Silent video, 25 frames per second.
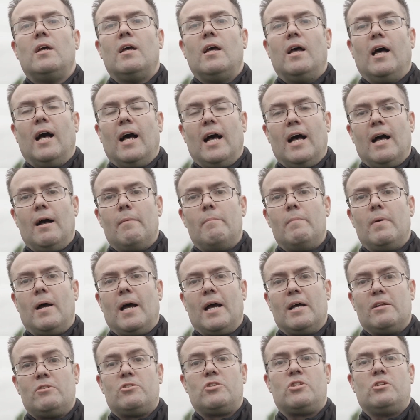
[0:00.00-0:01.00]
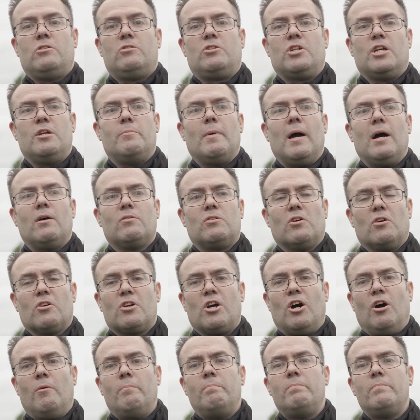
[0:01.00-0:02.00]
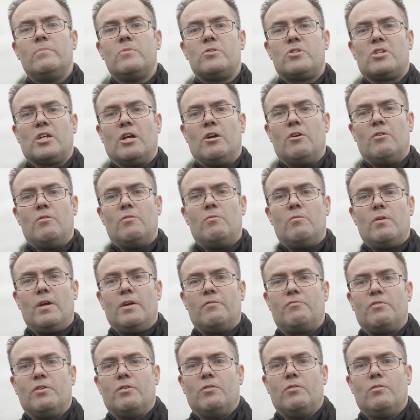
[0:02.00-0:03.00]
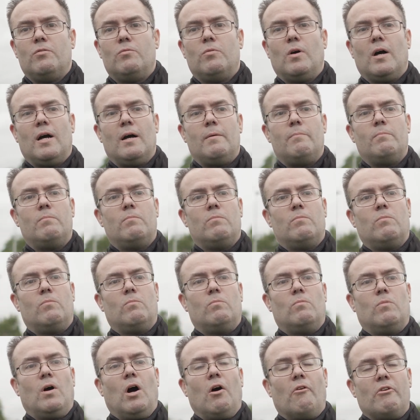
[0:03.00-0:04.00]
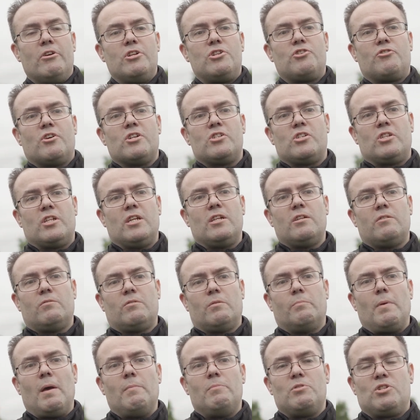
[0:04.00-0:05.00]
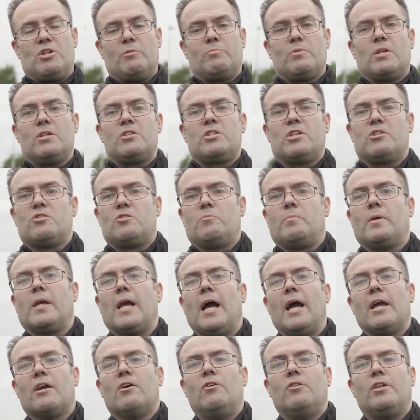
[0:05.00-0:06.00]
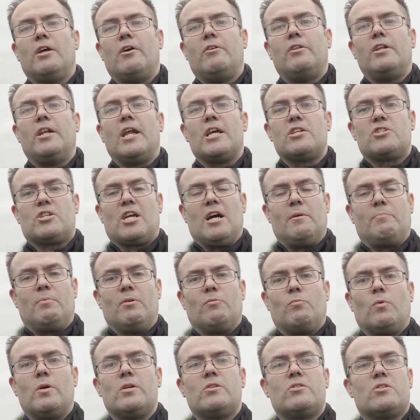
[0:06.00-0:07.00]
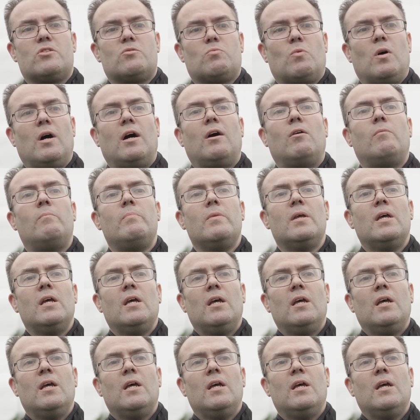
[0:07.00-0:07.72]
at gmail.com. So if you are interested, the membership details will be going on there in the next couple of weeks as well.